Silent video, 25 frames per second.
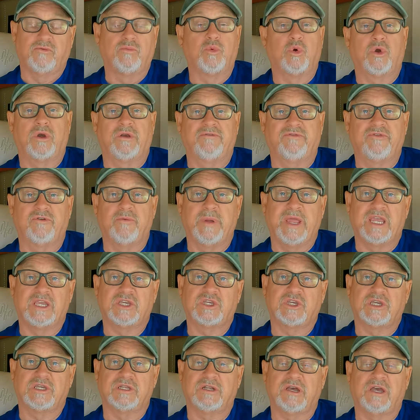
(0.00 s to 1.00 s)
For more
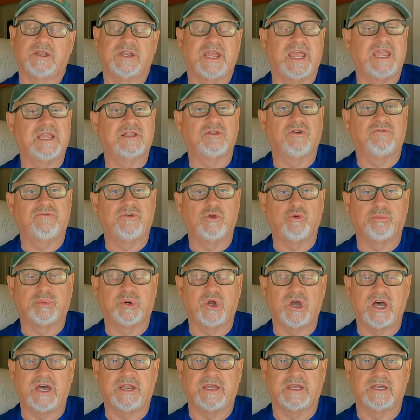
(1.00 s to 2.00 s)
information on HaloView
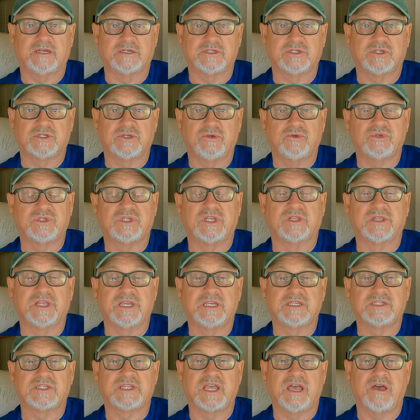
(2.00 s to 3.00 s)
products, use the
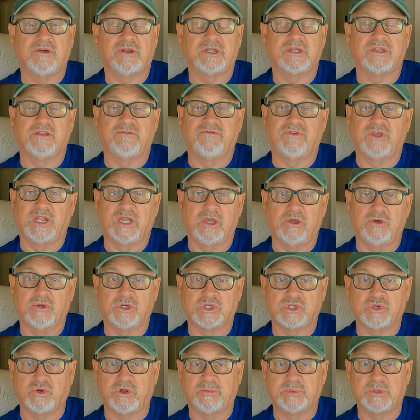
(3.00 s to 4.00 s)
links down in the video
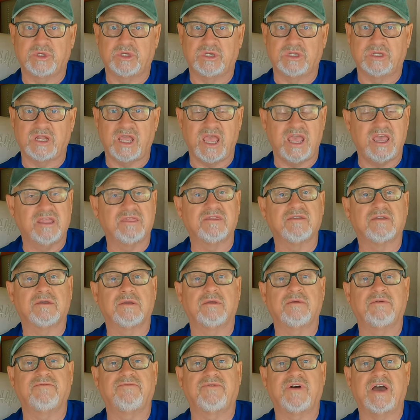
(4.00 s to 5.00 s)
description and the
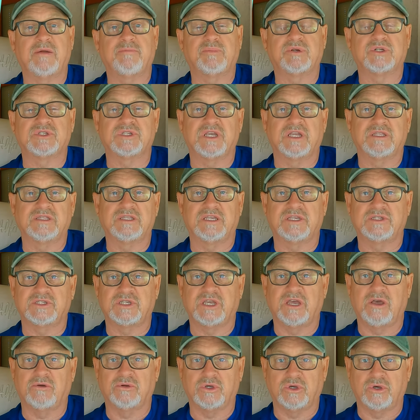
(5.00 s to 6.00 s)
5%
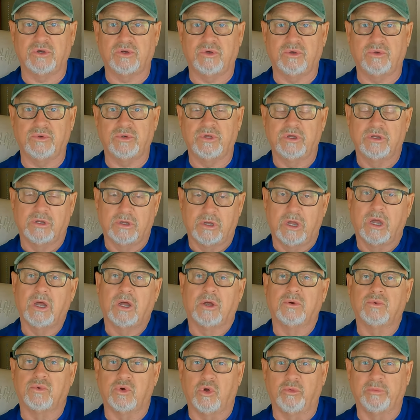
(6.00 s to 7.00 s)
discount code
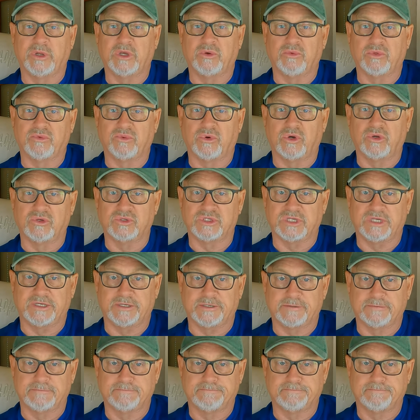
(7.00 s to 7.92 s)
Roaming with Rosie.